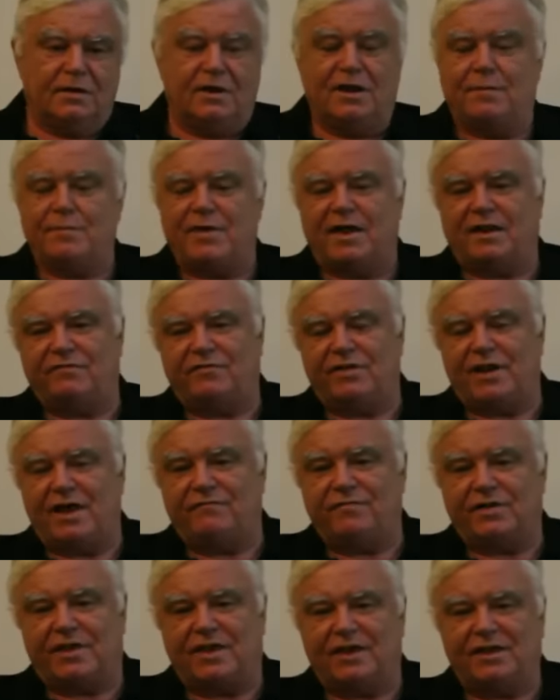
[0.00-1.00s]
not even
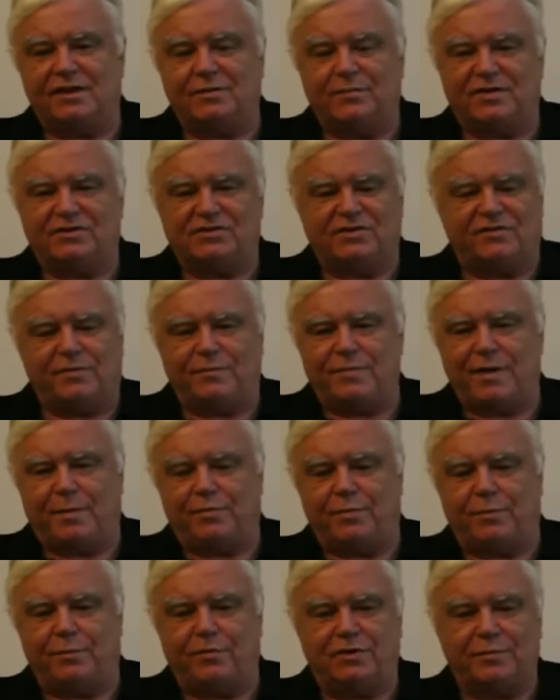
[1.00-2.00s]
advocating myself. I'm not
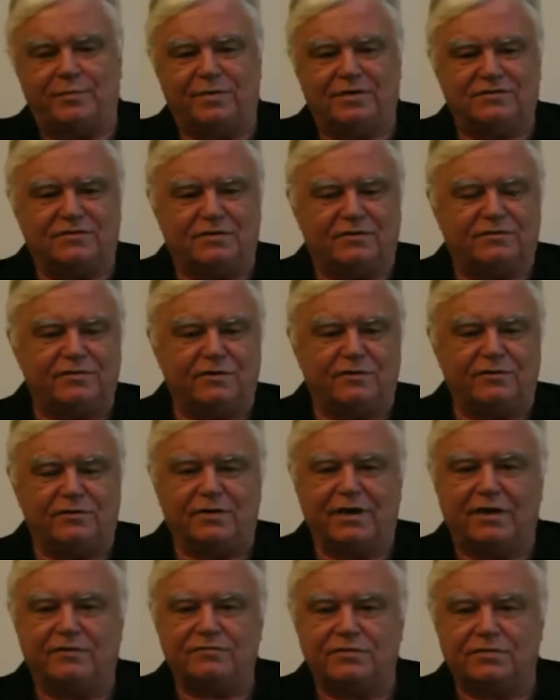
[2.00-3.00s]
promoting myself. I don't
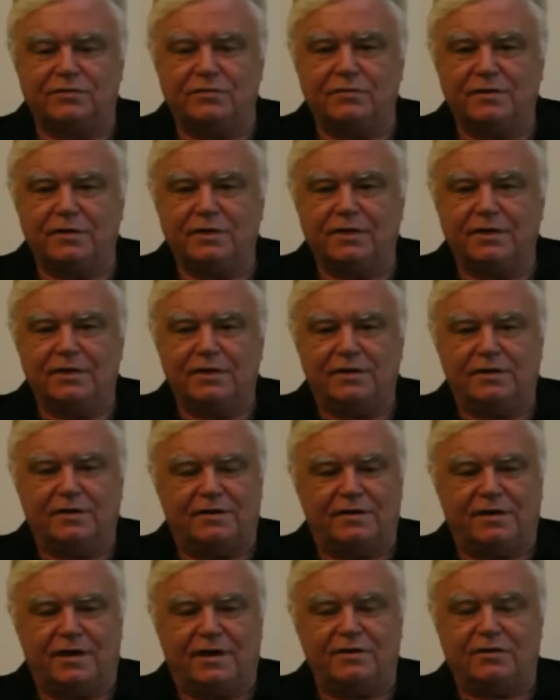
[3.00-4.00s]
have to.
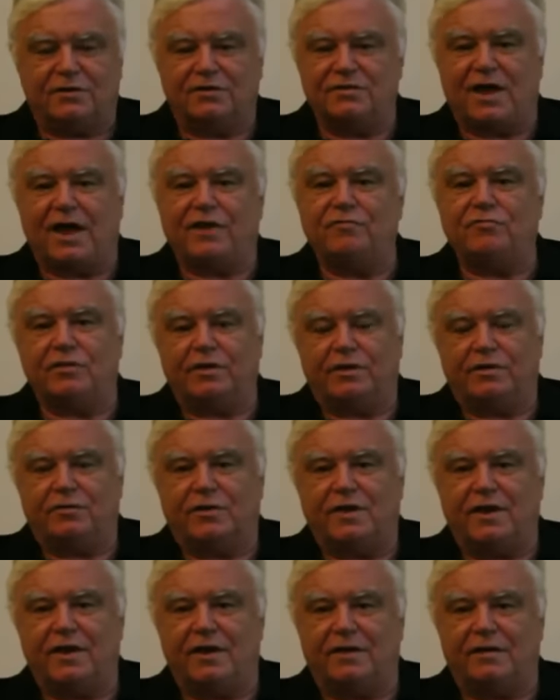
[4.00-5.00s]
I really don't
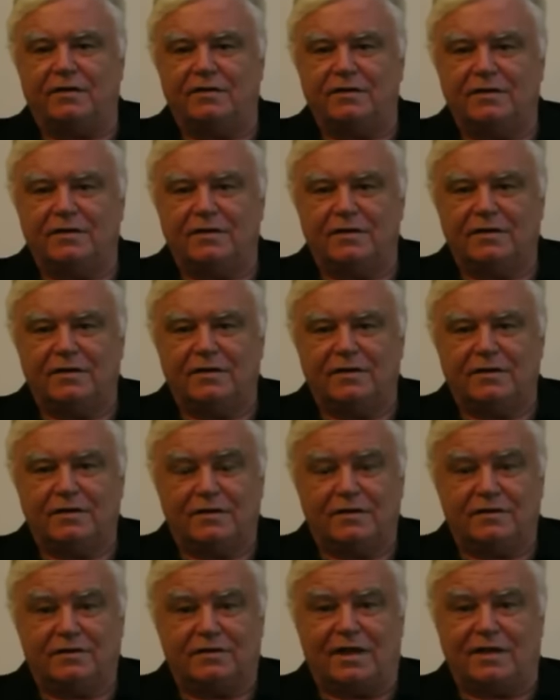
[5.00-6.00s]
care.
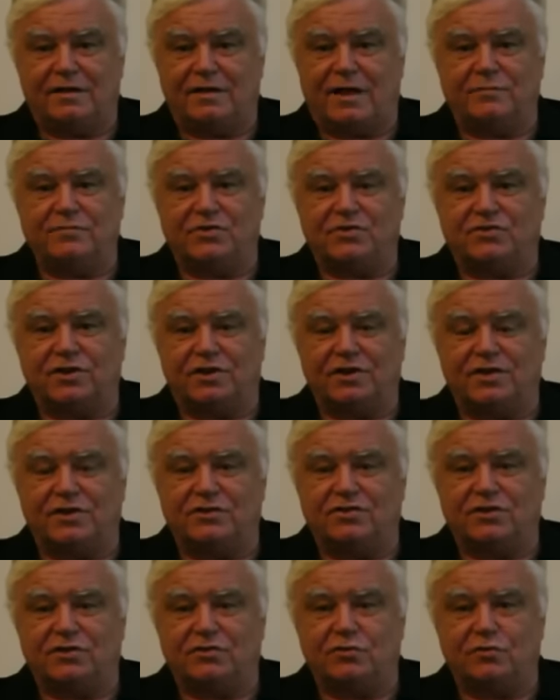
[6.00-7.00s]
I'm just going to
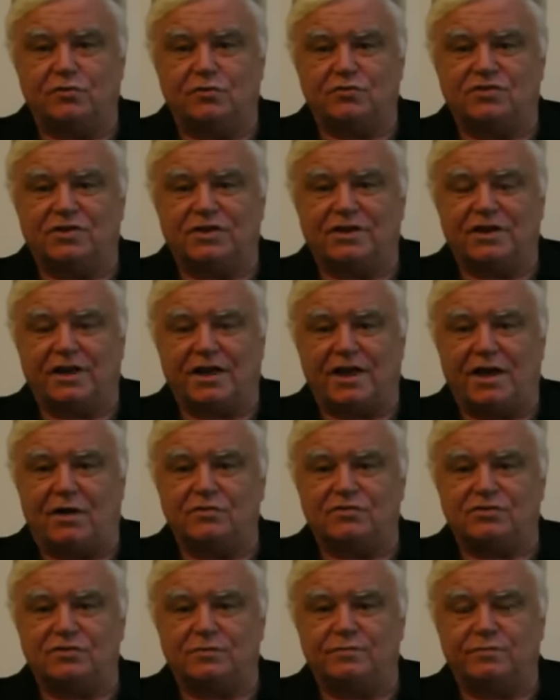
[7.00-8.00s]
continue using the
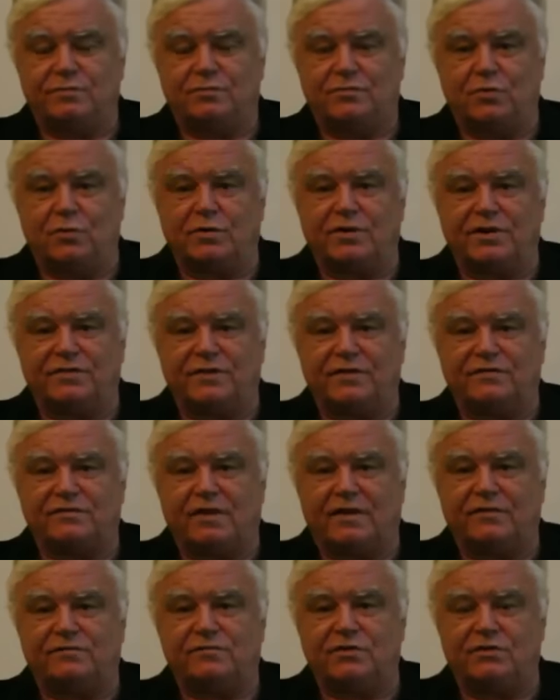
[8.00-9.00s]
accounts and doing the things I
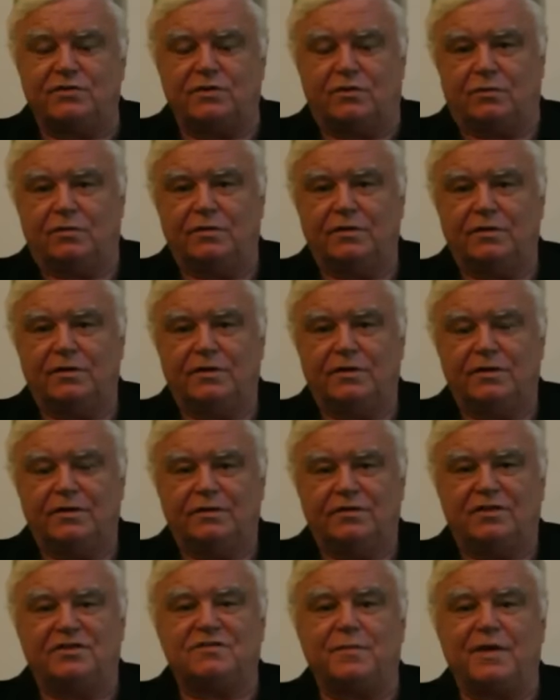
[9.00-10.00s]
have to do.
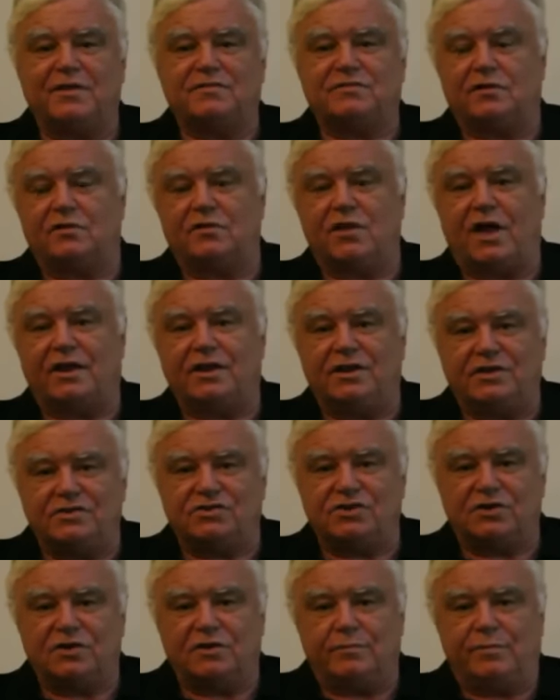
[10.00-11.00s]
This makes it a lot
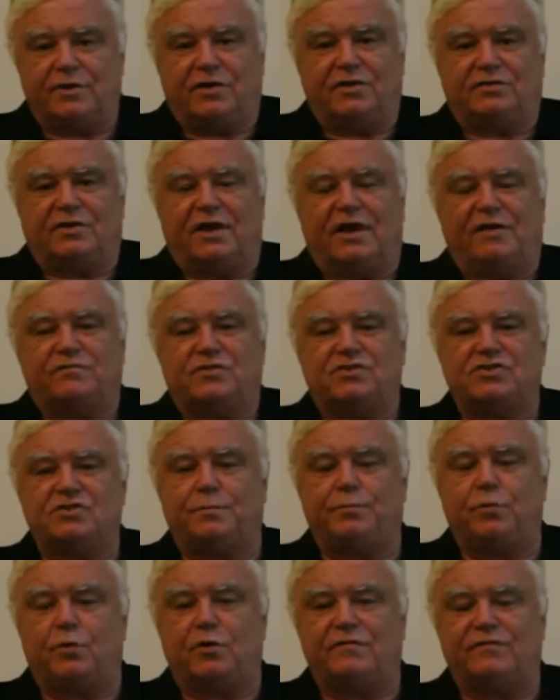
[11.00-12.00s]
easier because I have the
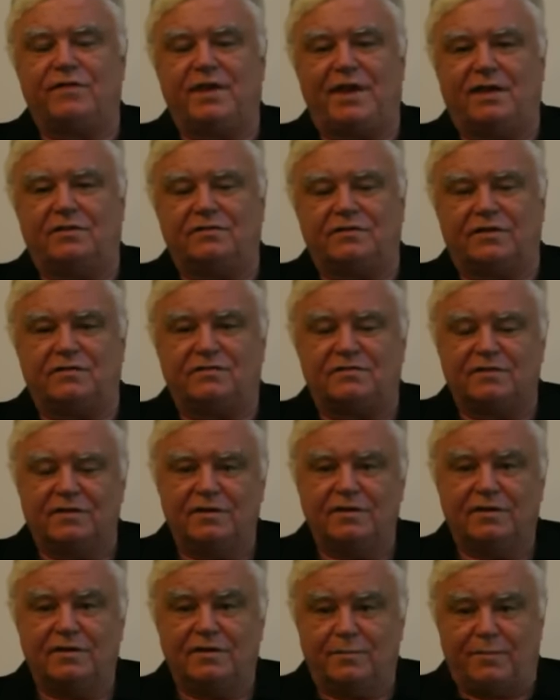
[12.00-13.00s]
support of the elders.
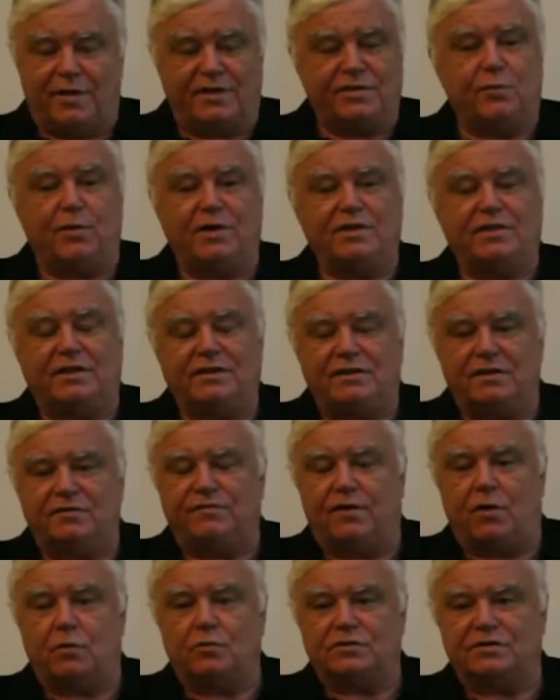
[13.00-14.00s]
By the way, they did
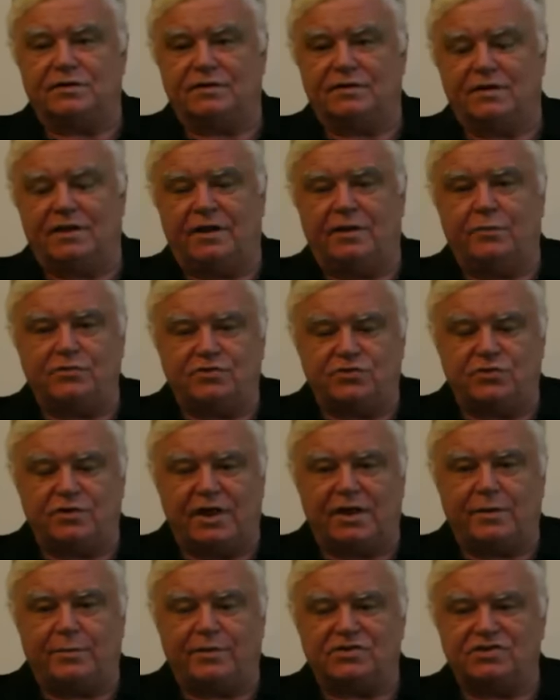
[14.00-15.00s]
vote, and it was
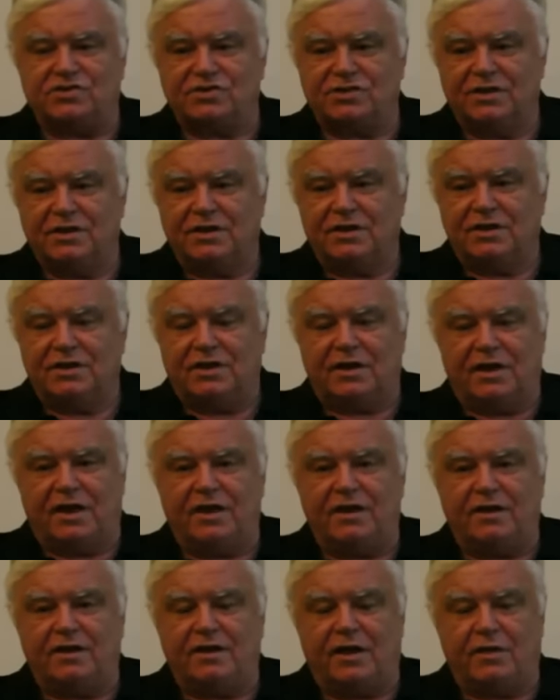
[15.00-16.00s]
unanimous.
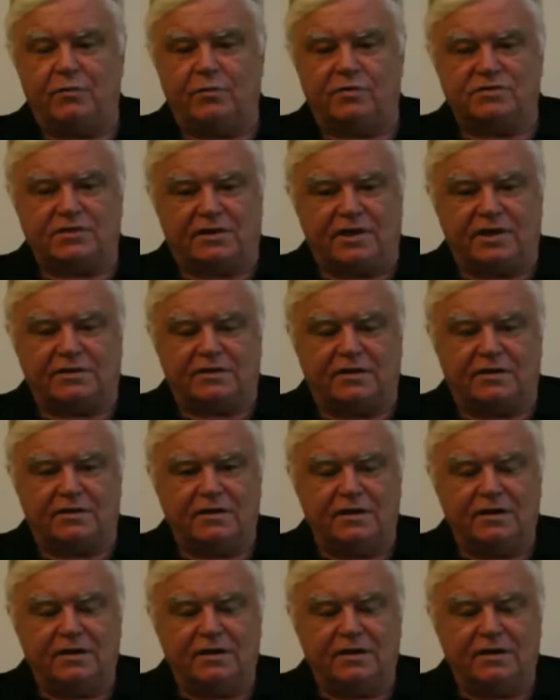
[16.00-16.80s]
I was elected.